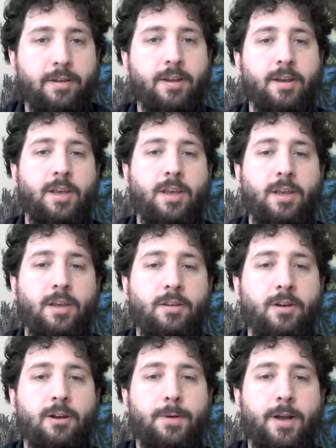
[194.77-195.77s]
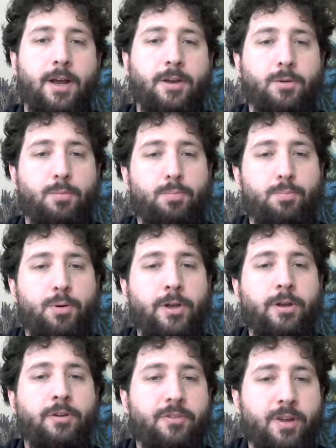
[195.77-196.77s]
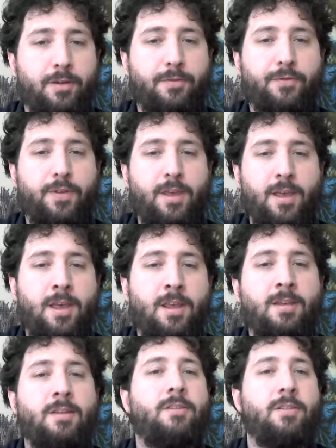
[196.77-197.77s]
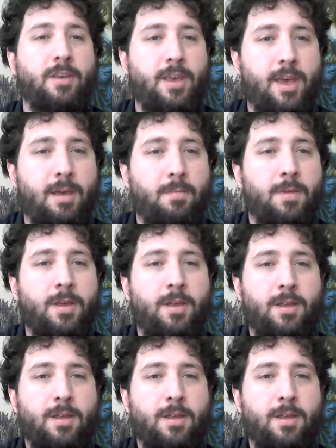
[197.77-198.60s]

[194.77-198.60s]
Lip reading: and he talked about how you put yourself into the game.